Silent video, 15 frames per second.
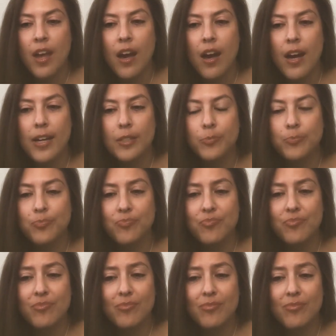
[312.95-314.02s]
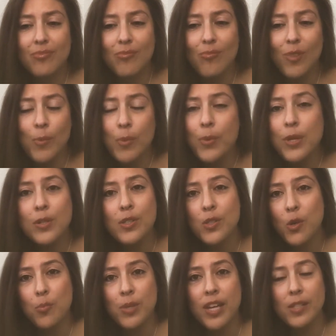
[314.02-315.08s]
But we were
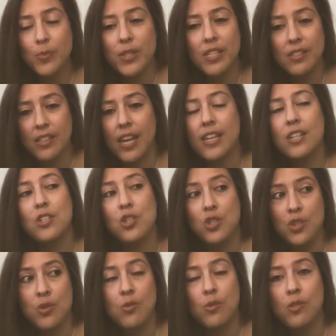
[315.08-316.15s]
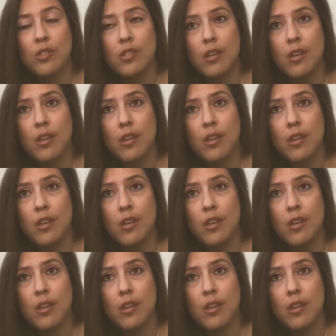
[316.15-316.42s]
so blessed. We decided to use